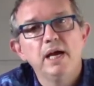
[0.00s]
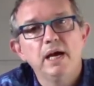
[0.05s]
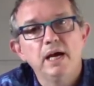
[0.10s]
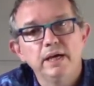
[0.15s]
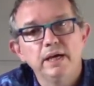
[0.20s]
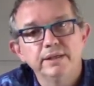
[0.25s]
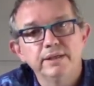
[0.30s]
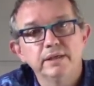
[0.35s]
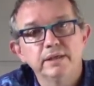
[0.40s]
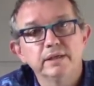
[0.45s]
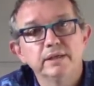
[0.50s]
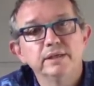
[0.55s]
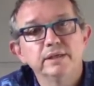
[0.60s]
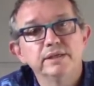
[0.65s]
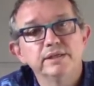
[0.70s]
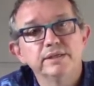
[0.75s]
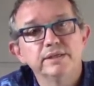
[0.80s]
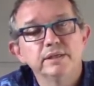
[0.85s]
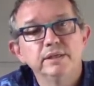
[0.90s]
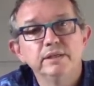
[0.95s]
either
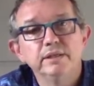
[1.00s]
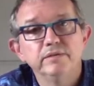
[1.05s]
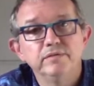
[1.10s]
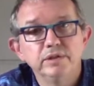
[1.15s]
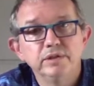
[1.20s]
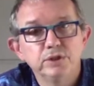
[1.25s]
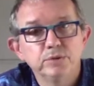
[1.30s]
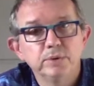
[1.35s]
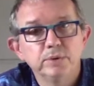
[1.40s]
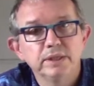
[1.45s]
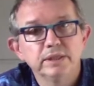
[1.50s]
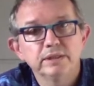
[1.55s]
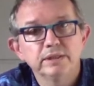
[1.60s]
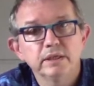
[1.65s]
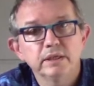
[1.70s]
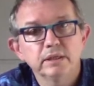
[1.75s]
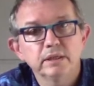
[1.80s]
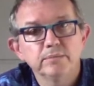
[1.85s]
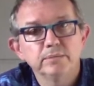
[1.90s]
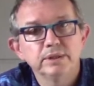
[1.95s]
it's an individual
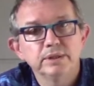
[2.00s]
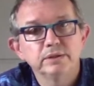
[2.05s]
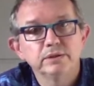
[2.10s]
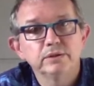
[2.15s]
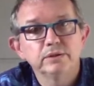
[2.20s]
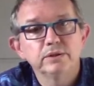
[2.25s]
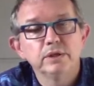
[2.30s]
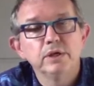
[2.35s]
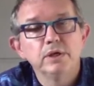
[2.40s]
entitlement,